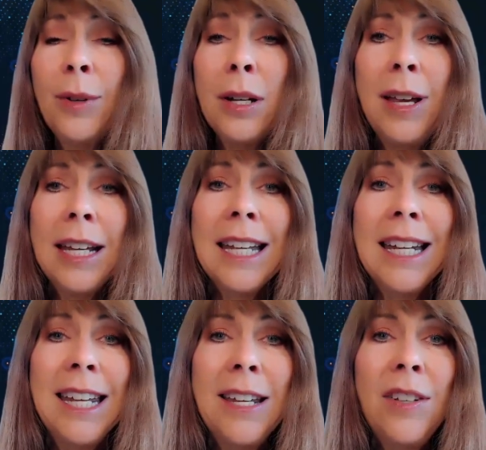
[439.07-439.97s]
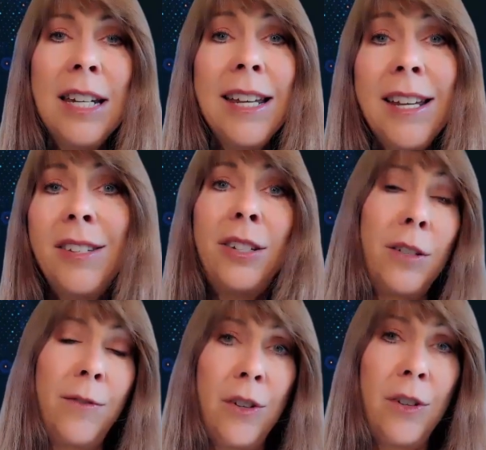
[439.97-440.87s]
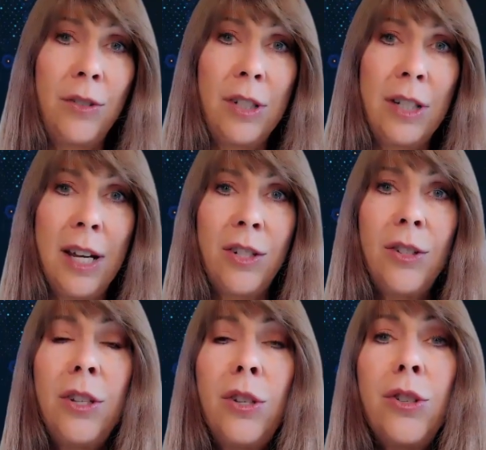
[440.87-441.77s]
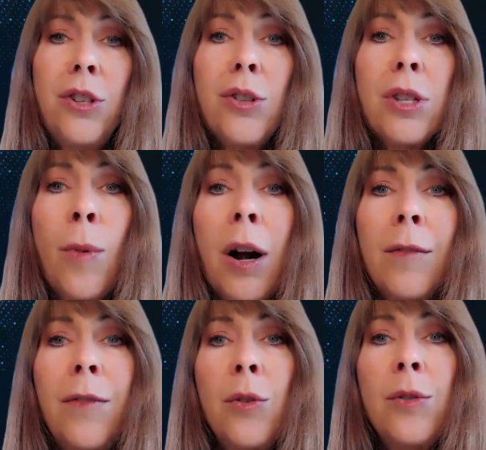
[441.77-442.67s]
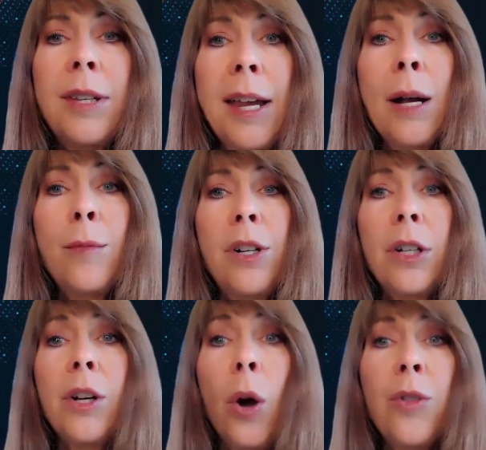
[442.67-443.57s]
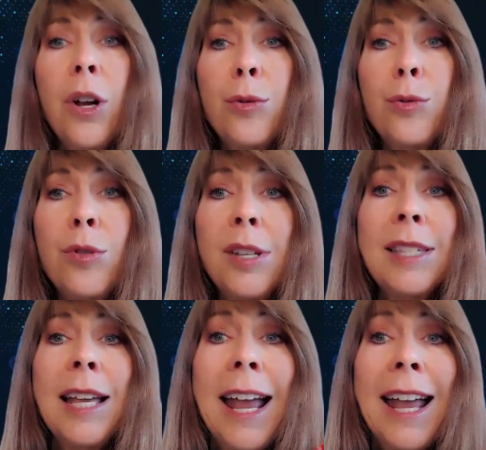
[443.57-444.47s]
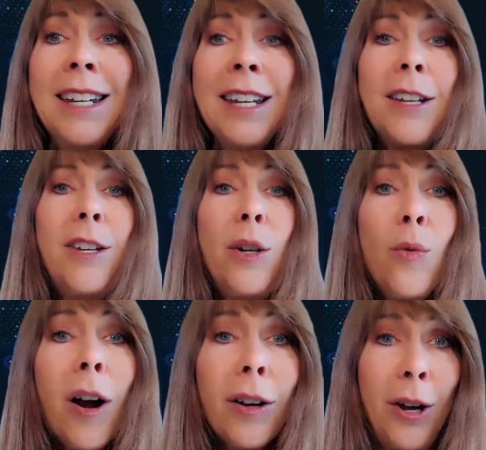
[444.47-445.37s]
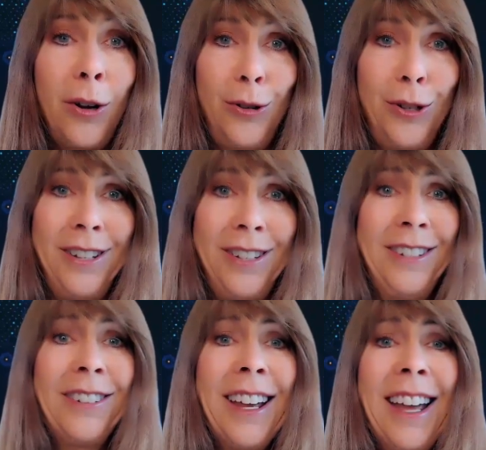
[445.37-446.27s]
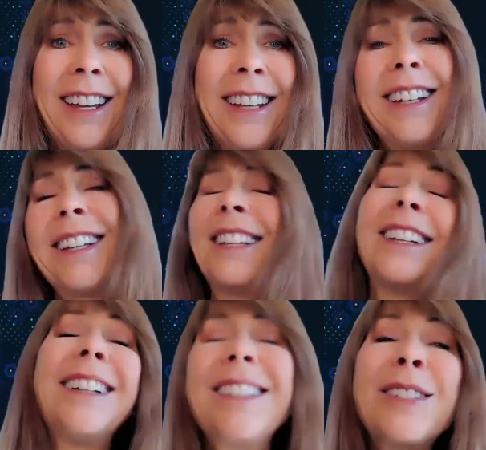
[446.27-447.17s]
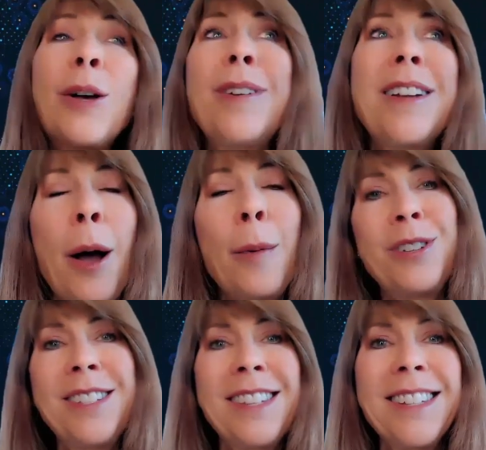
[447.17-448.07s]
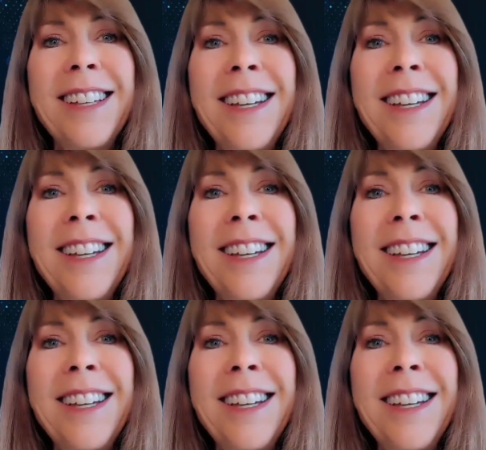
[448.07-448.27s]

I'm going to make it even easier for you today. Just use your smartphone's camera to go there through this handy QR code. Okay. So many options.